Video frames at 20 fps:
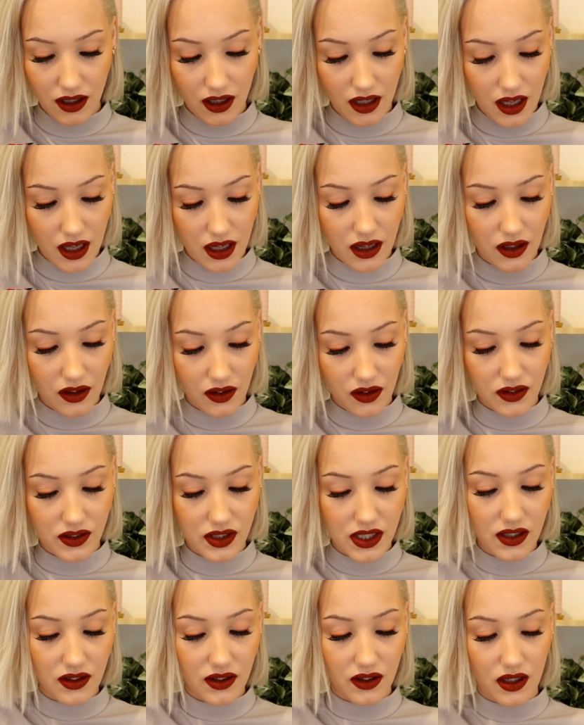Yeah, that's
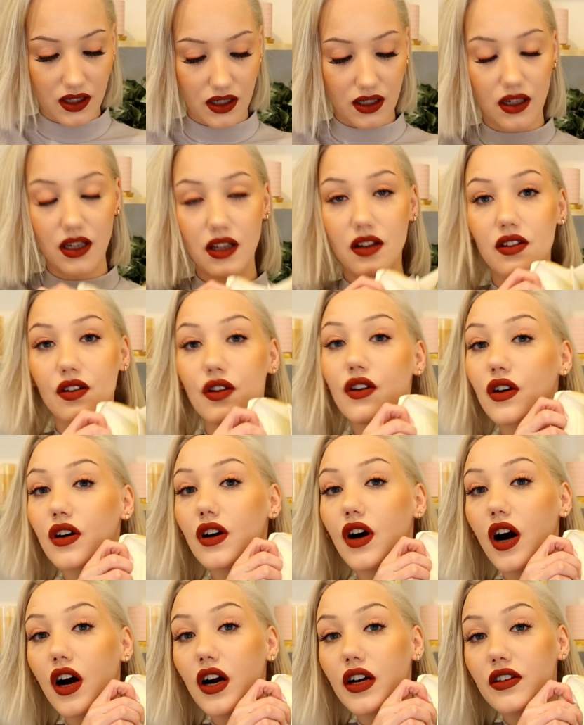decent. It's got
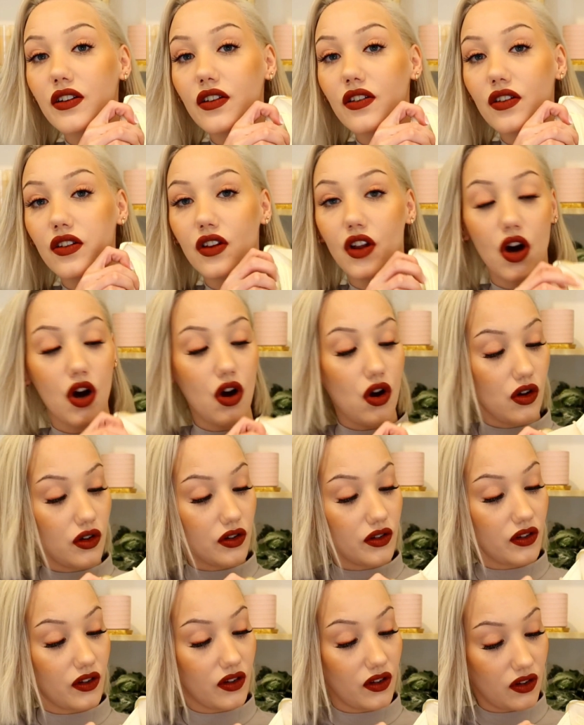card
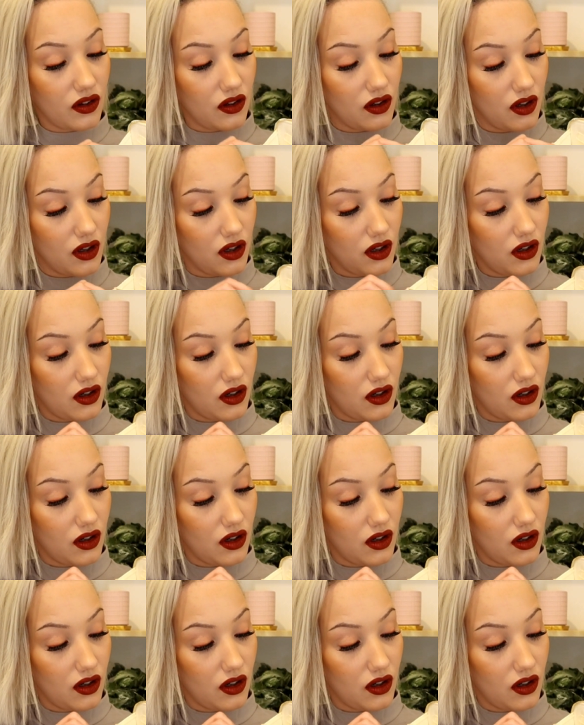slots.